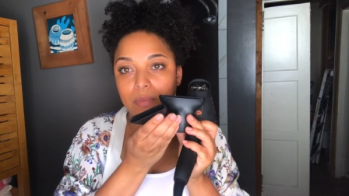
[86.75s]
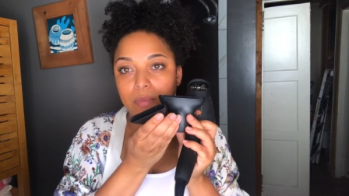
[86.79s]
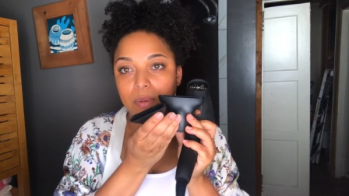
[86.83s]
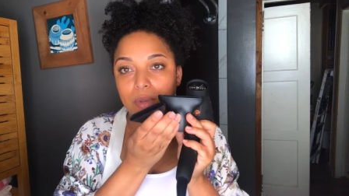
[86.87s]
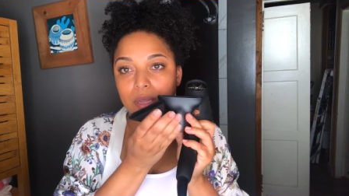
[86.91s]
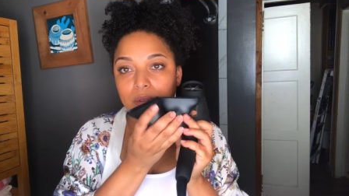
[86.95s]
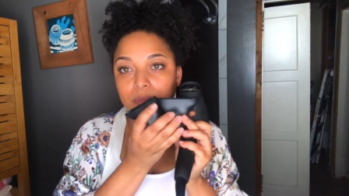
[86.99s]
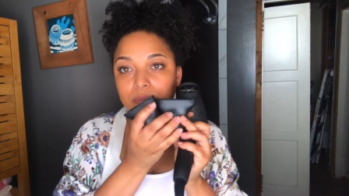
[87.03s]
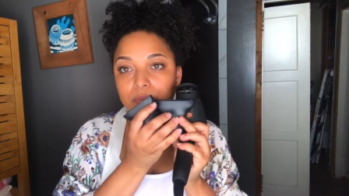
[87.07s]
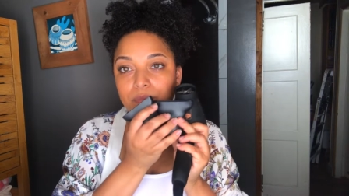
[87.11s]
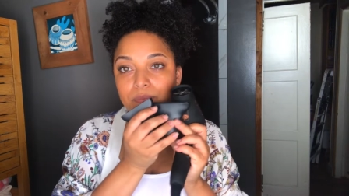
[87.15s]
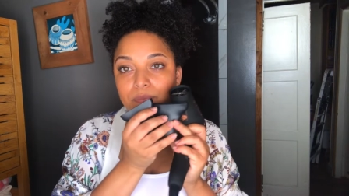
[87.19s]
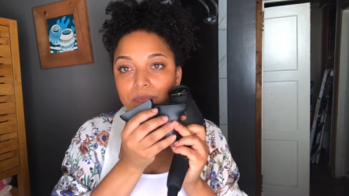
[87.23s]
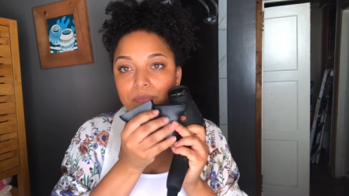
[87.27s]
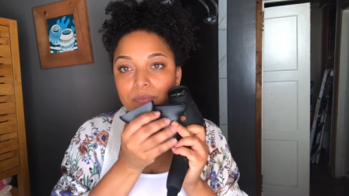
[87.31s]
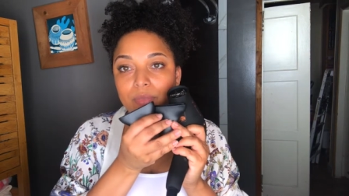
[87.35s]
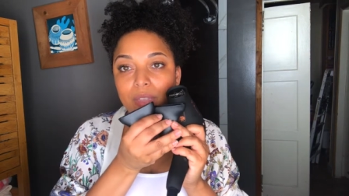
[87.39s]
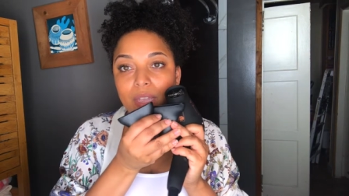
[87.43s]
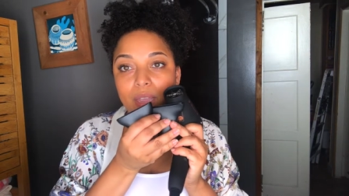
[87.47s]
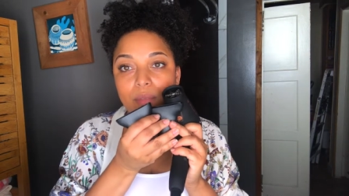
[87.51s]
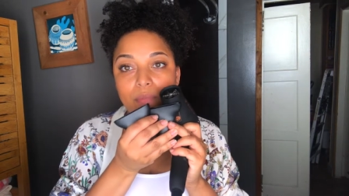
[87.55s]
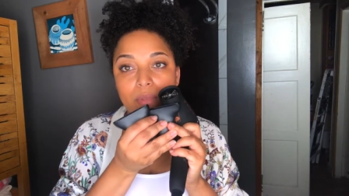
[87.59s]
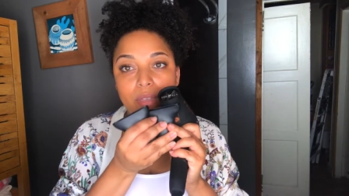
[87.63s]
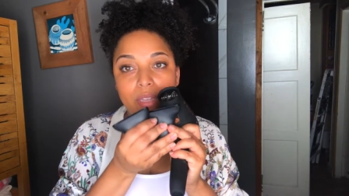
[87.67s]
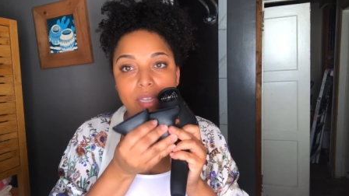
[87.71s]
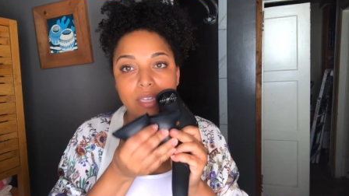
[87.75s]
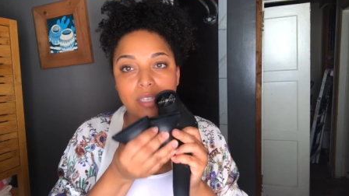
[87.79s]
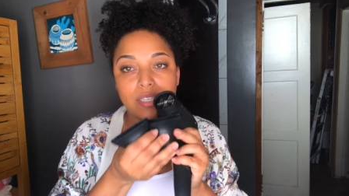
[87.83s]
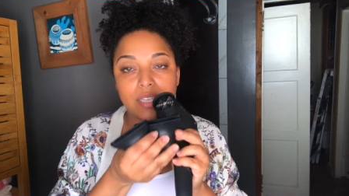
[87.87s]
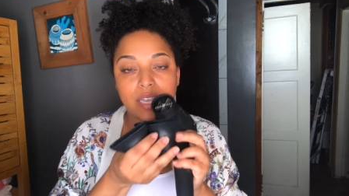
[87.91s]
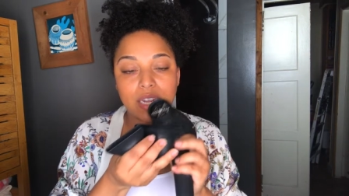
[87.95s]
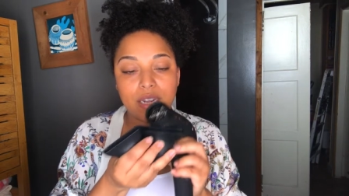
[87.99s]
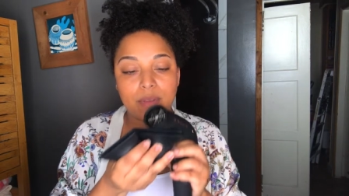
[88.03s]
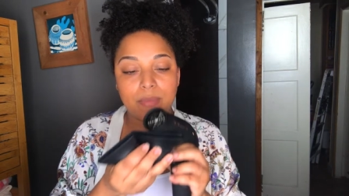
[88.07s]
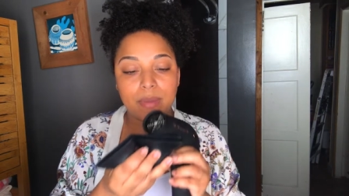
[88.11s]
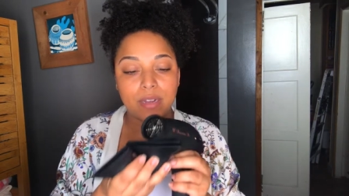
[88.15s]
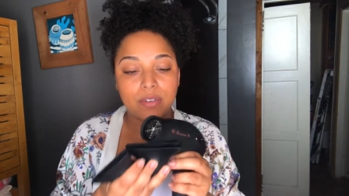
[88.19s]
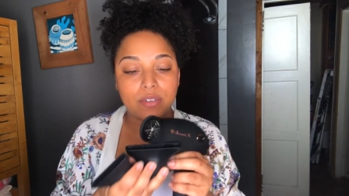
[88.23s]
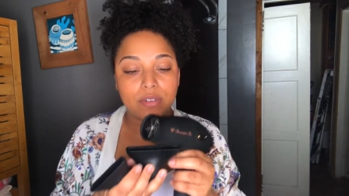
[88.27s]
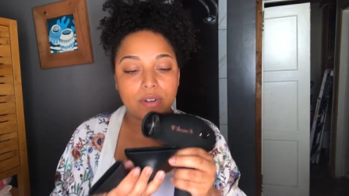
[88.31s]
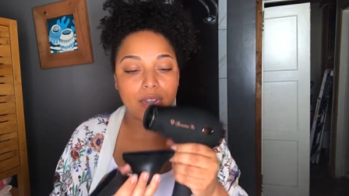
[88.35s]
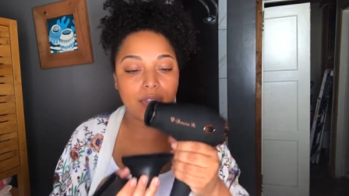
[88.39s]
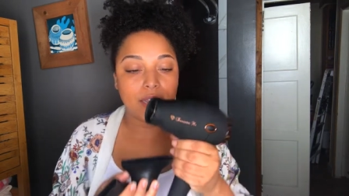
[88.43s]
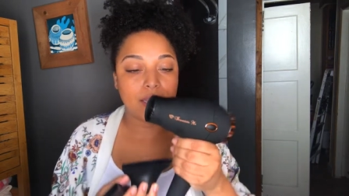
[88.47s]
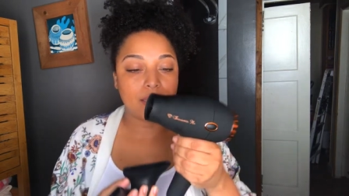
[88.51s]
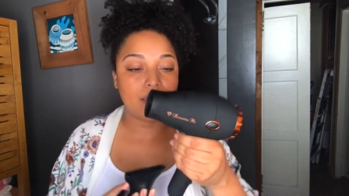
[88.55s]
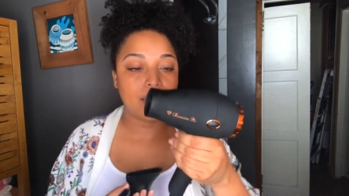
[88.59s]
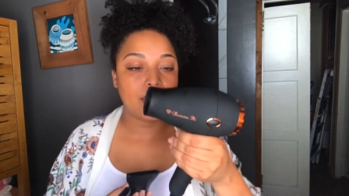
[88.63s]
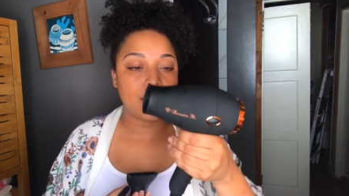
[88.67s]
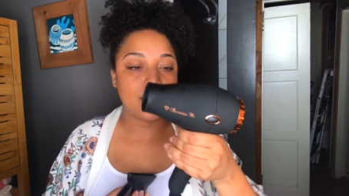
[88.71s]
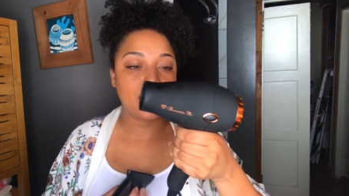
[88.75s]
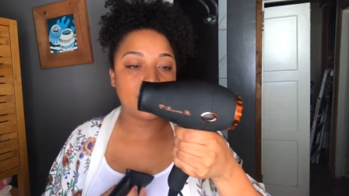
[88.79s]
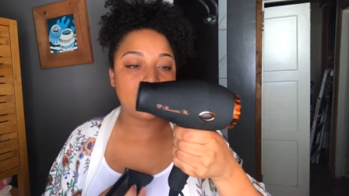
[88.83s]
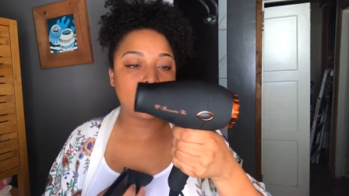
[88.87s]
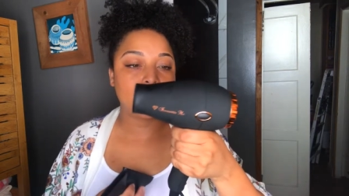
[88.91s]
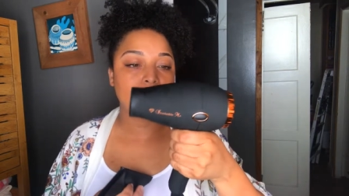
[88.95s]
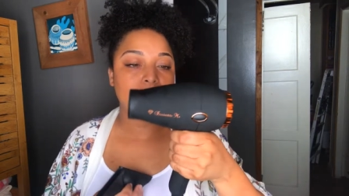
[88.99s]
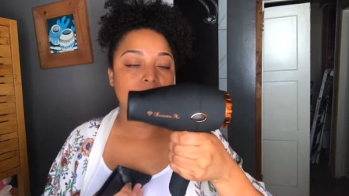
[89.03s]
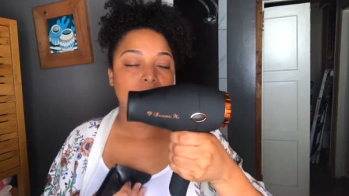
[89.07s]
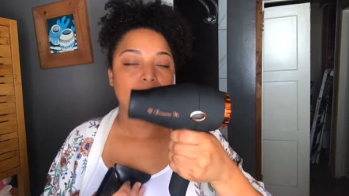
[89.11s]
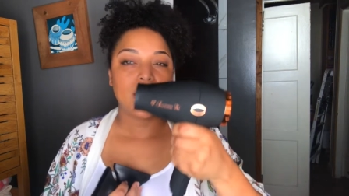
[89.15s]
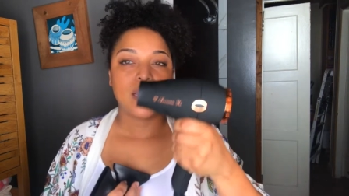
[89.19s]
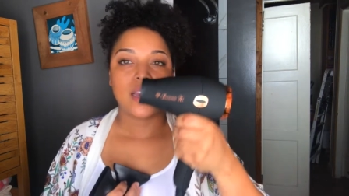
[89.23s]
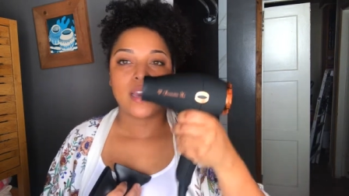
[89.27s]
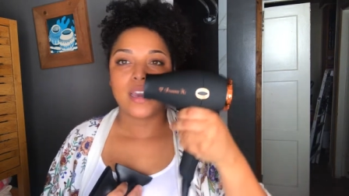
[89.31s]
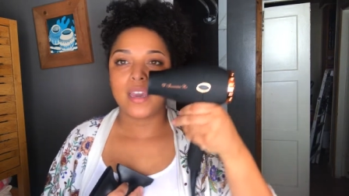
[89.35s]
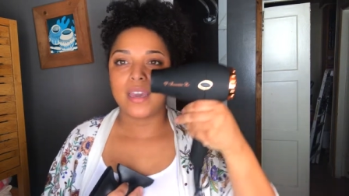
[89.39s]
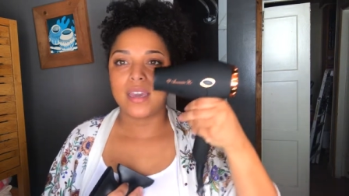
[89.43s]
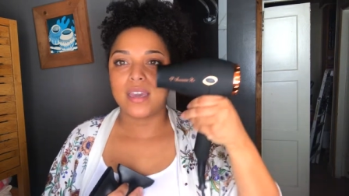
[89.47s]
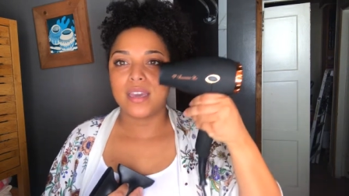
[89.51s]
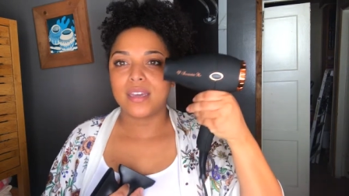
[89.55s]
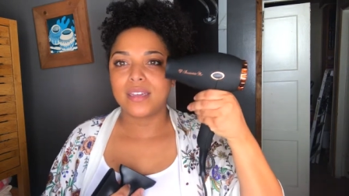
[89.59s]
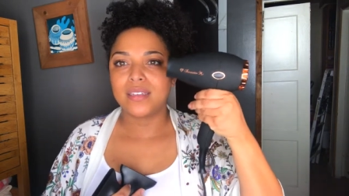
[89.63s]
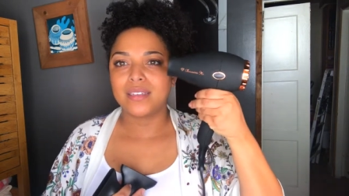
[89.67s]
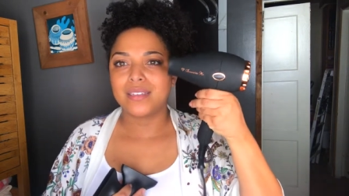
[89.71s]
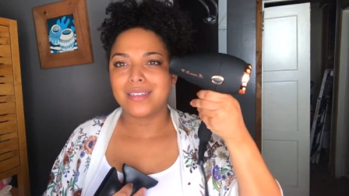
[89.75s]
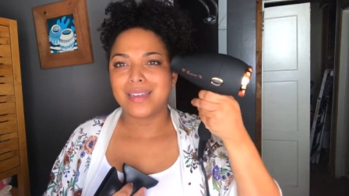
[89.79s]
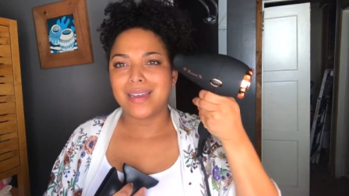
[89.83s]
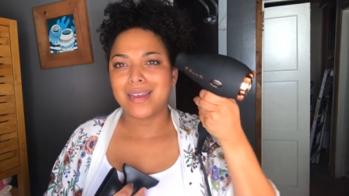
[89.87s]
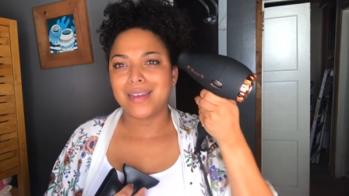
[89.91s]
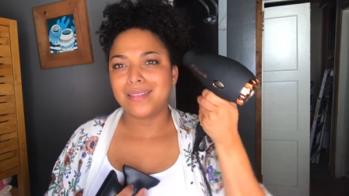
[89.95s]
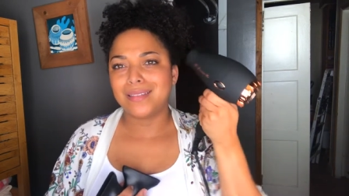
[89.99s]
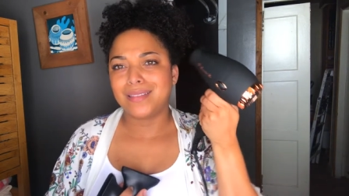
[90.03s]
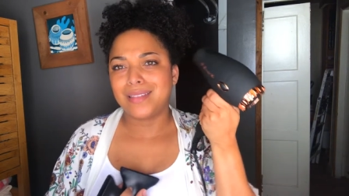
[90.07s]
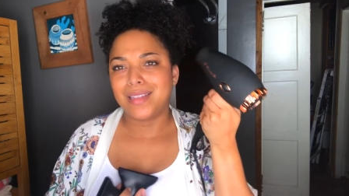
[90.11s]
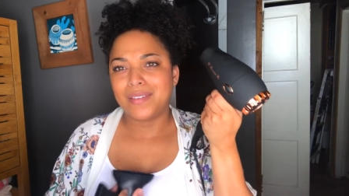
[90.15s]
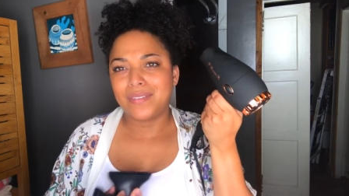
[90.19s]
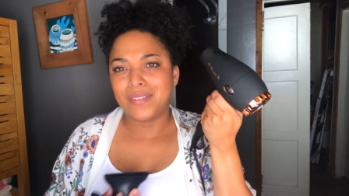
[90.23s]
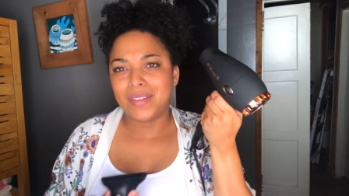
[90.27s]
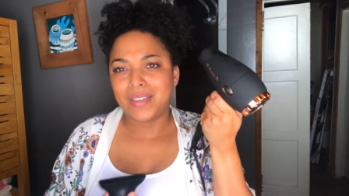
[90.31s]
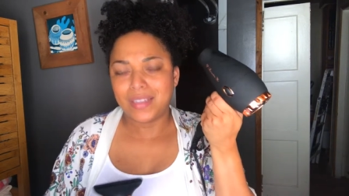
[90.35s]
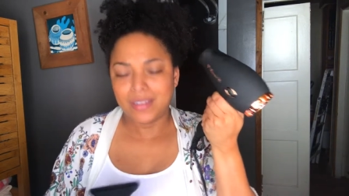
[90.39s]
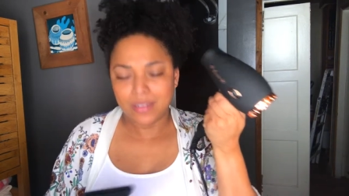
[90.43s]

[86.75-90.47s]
But I'm really excited about trying this and I um, love it.